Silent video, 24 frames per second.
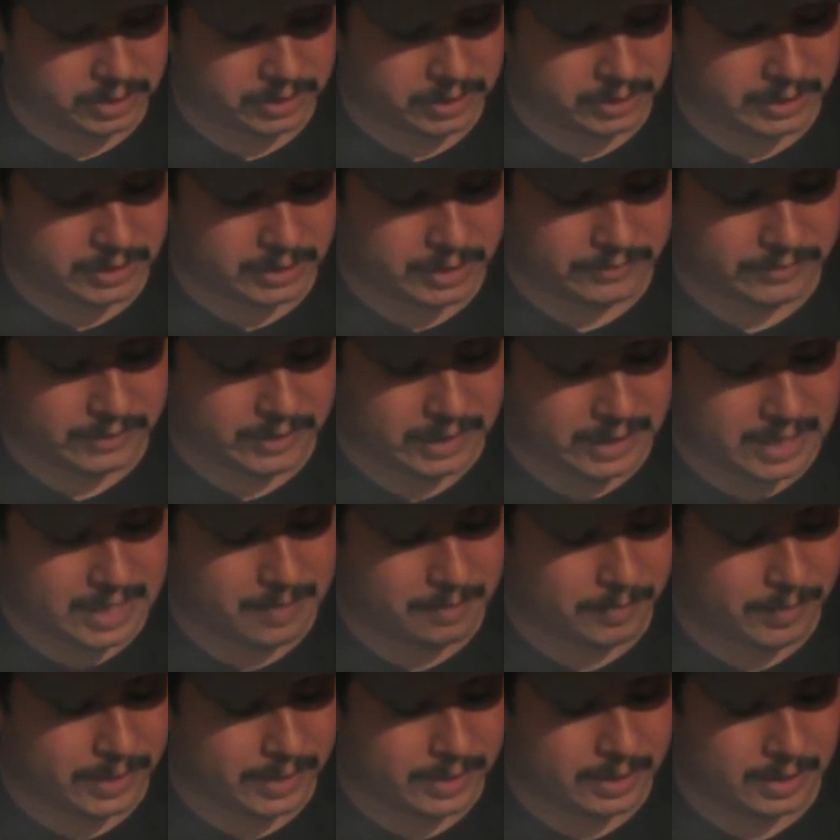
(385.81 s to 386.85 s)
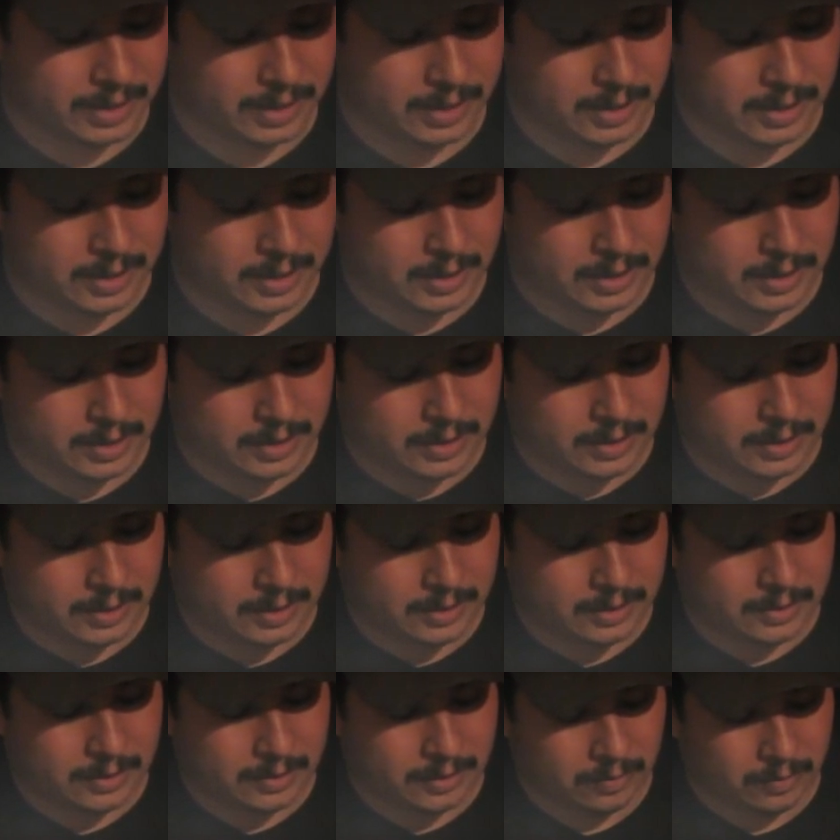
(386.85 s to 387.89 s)
Just enough to keep it
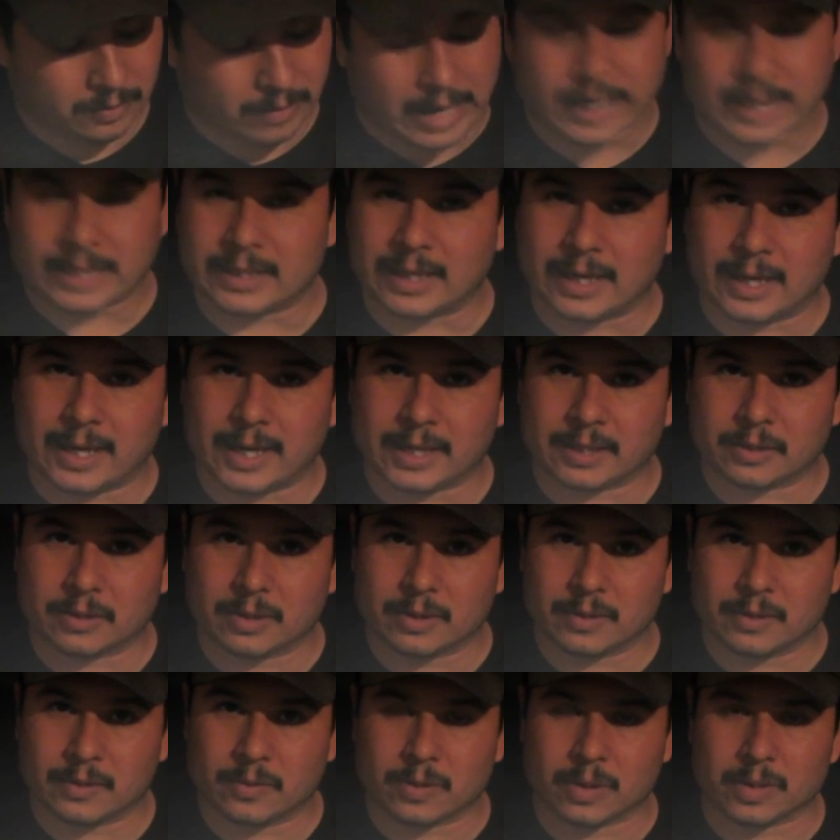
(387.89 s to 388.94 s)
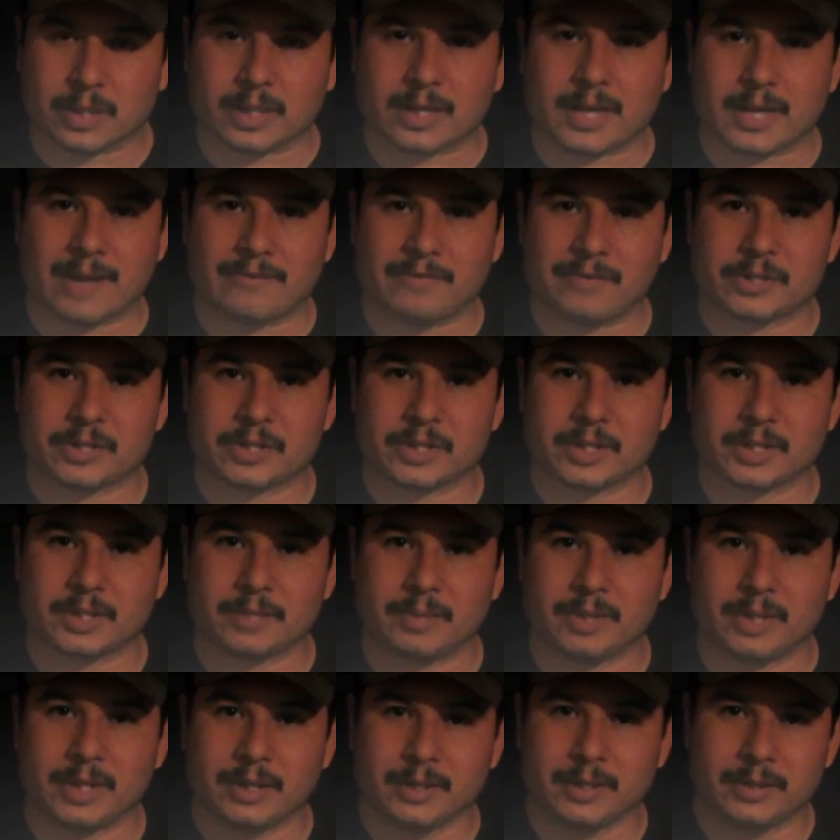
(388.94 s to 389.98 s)
right at the height where the catfish are going
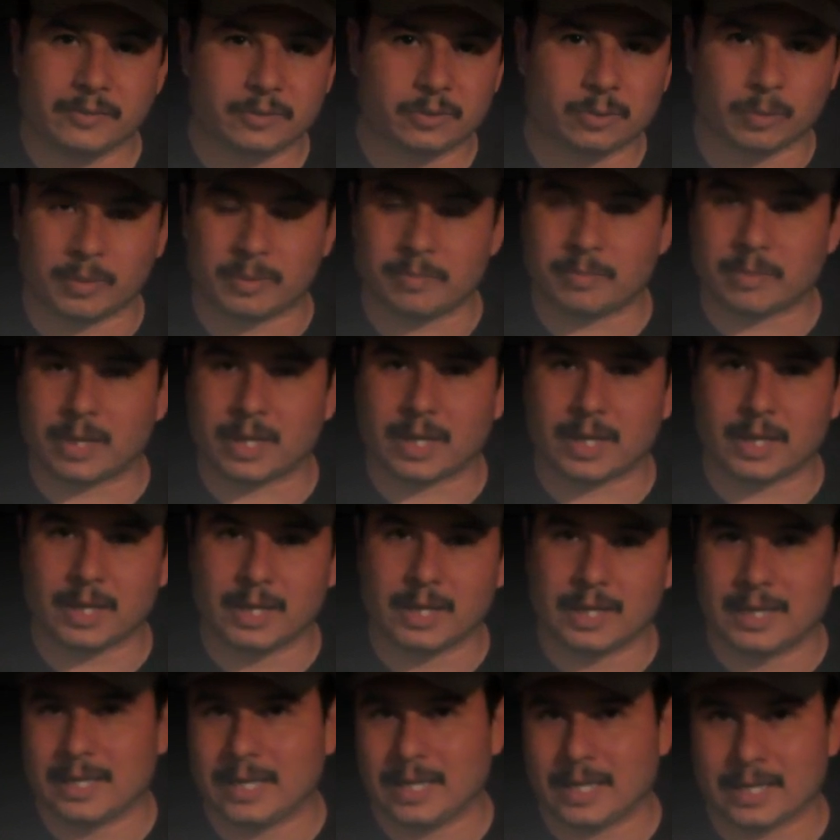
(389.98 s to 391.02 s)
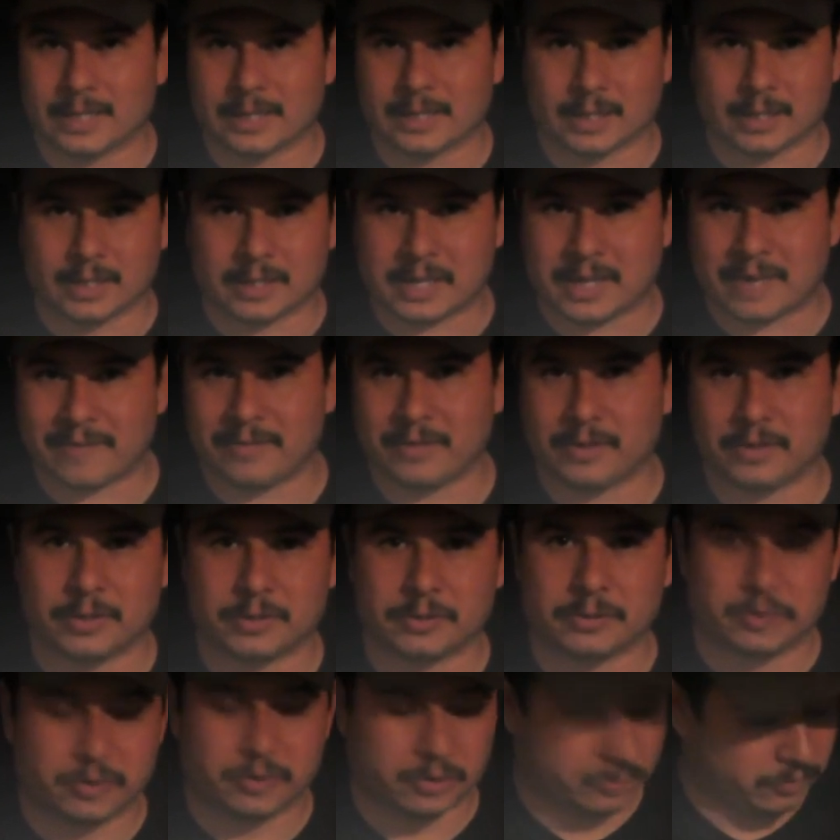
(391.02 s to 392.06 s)
to be swimming by, and they're not having
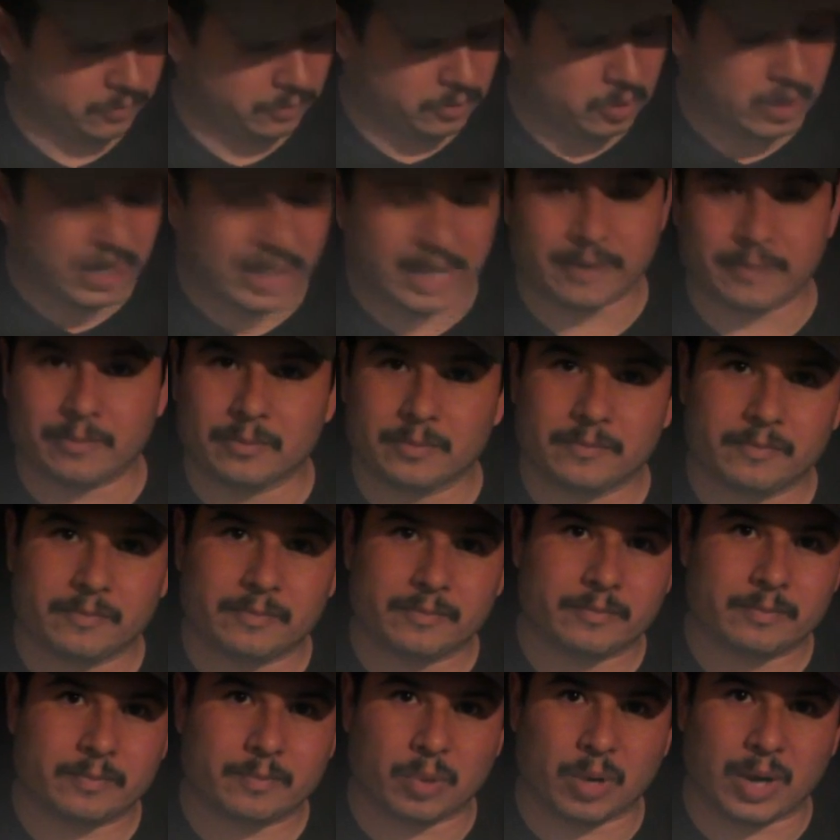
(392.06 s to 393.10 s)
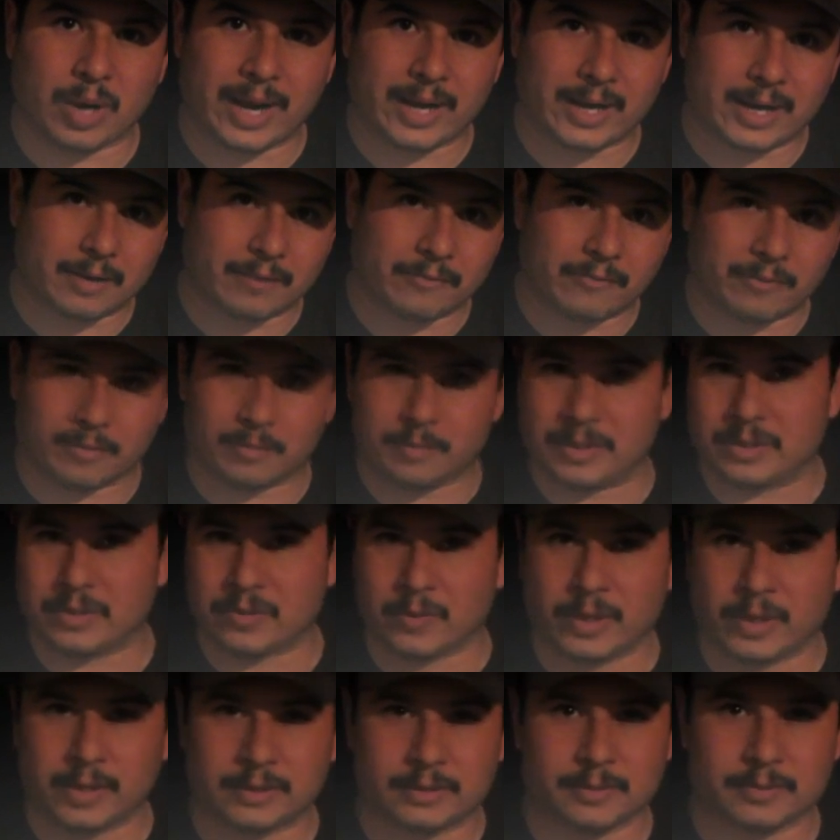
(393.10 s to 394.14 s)
to try to pry it out from
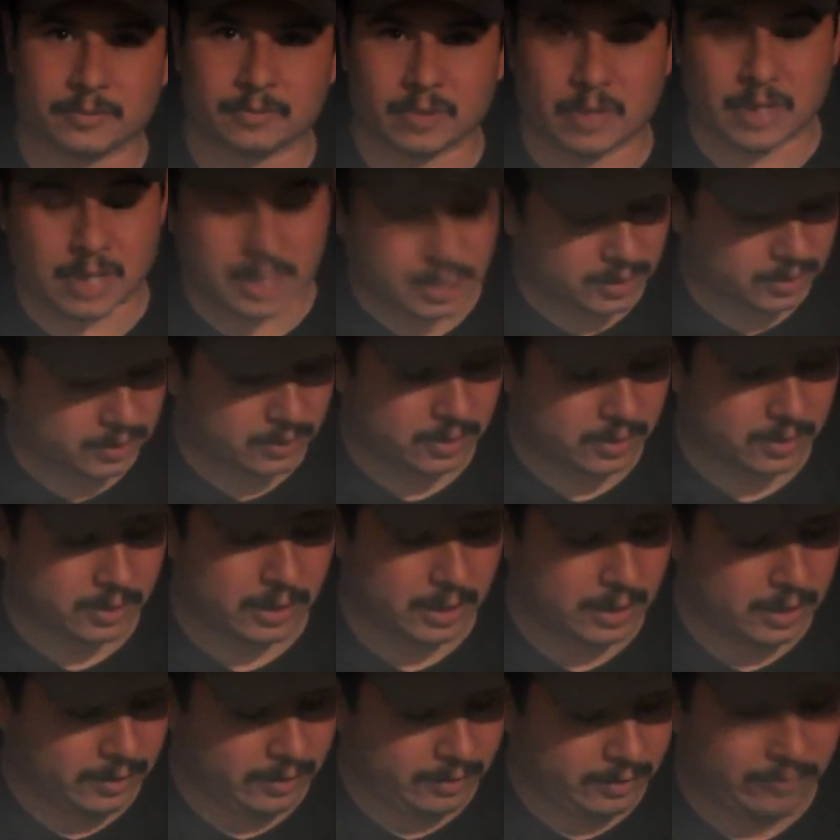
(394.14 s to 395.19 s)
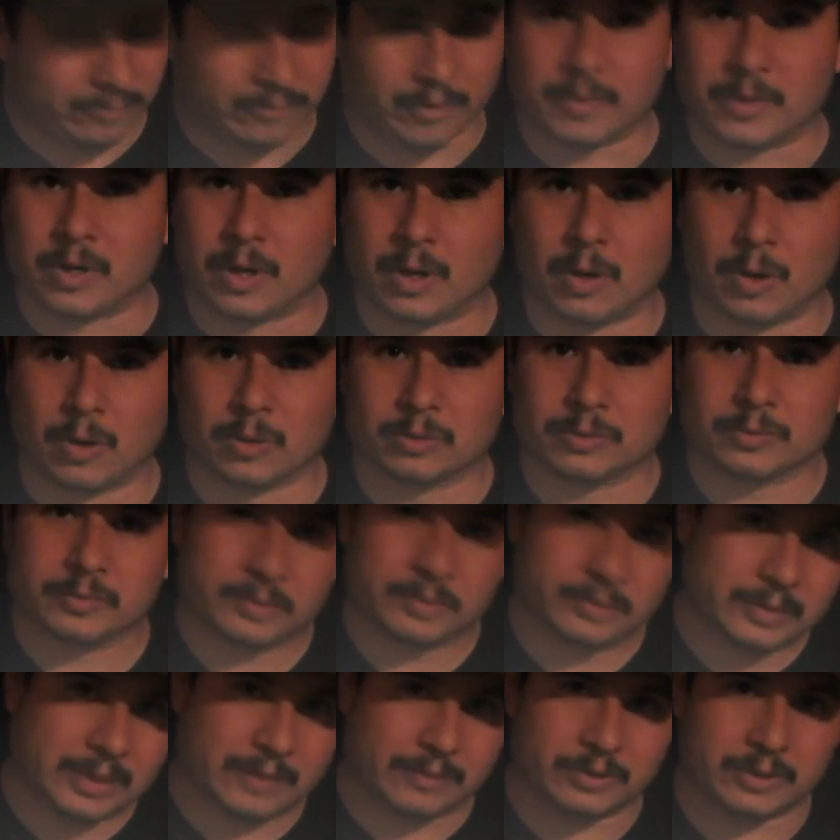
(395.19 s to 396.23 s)
between some rocks or from a hole
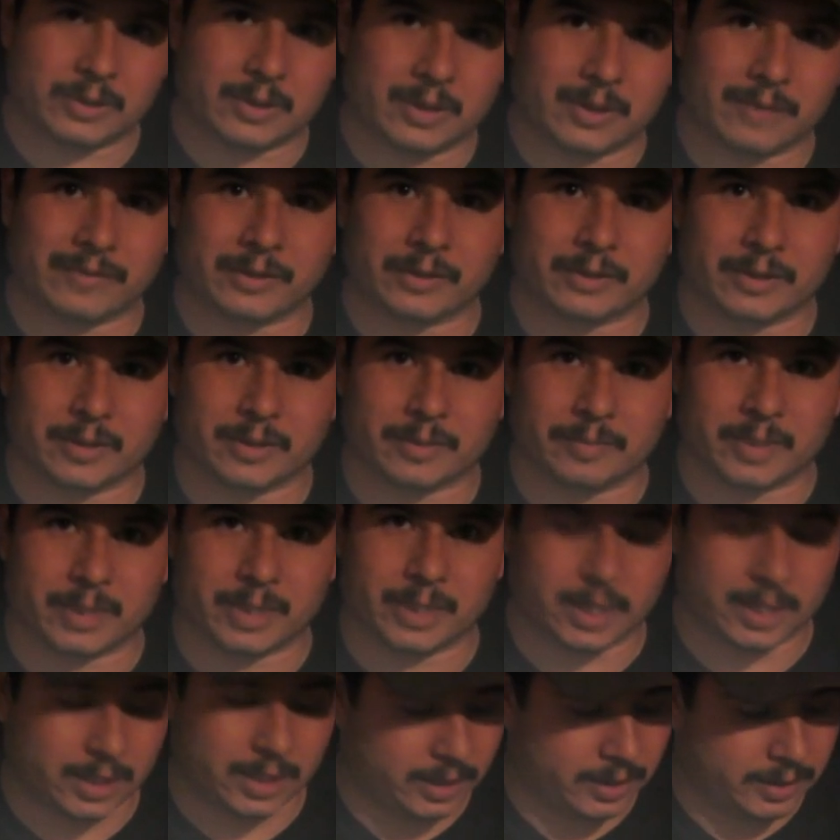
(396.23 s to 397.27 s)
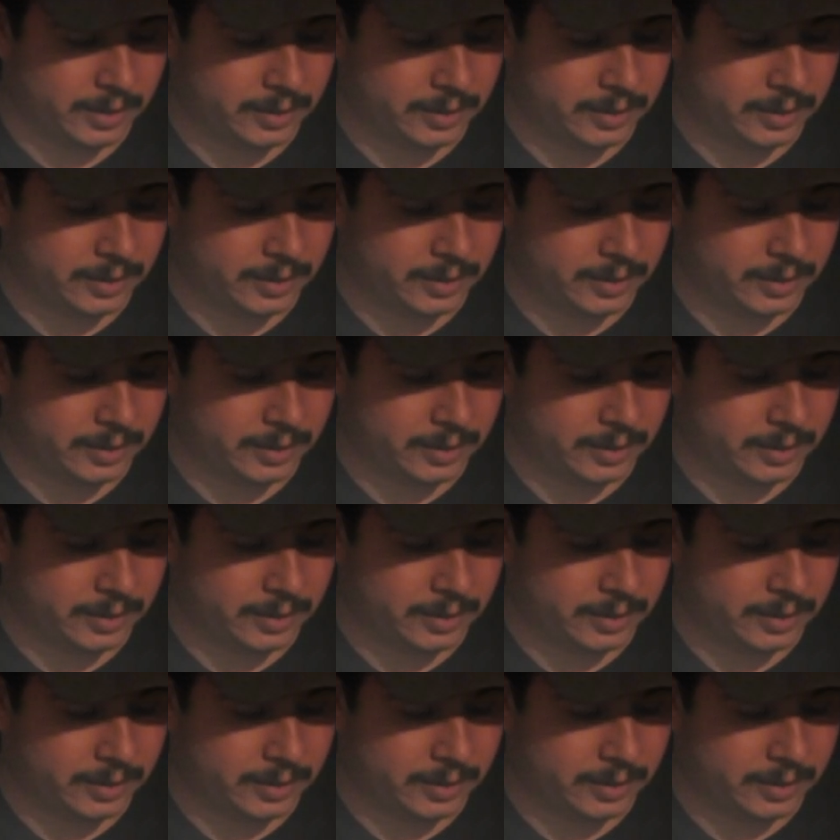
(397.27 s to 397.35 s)
that was carved into the mud.